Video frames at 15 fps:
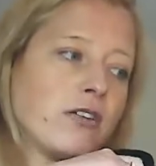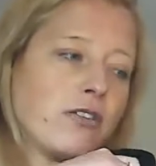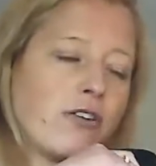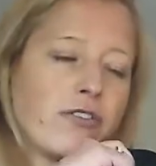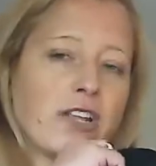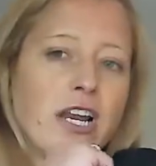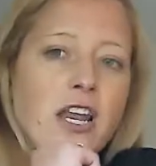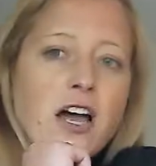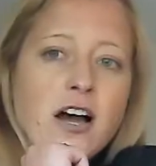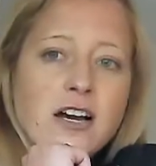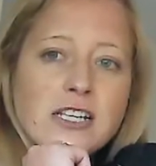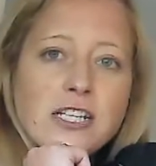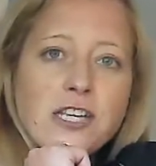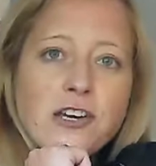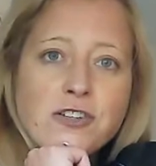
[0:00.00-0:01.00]
on the
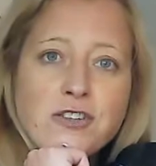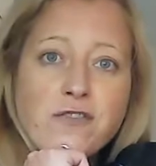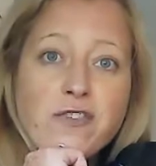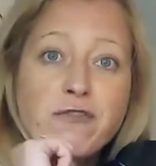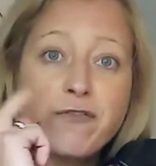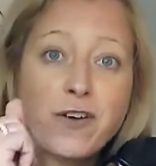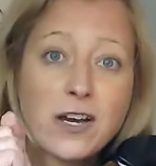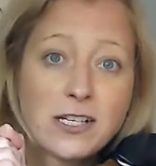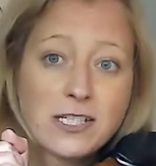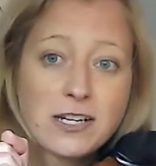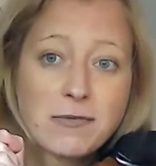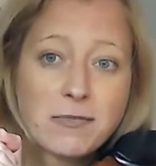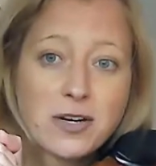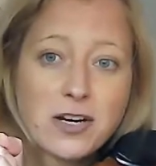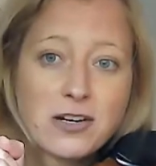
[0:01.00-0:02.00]
last note of the first
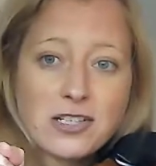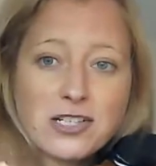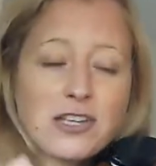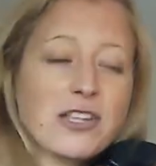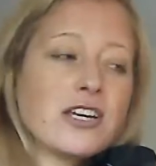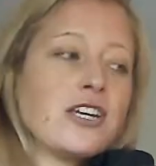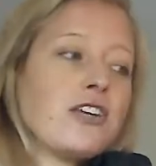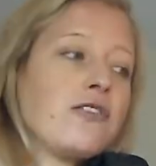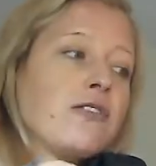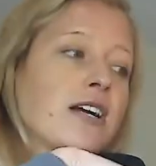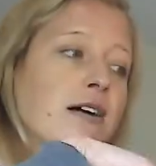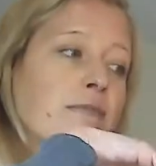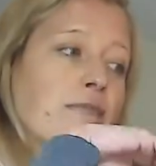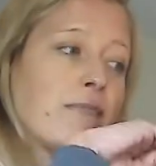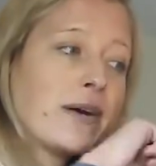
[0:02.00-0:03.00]
time bar so that you
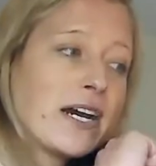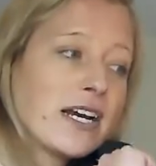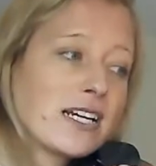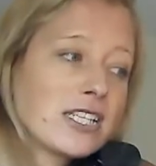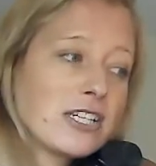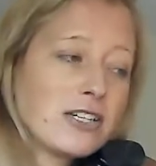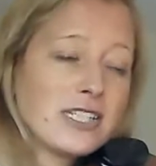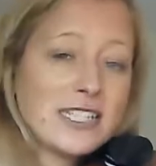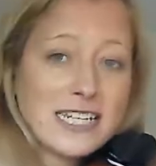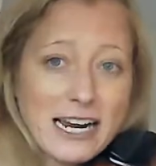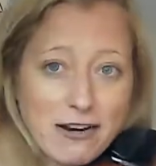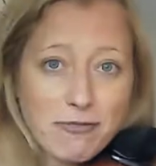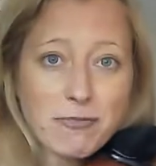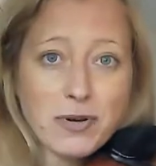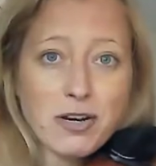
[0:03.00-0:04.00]
come back to
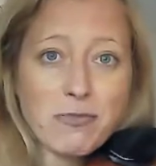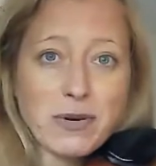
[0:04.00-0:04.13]
down bow,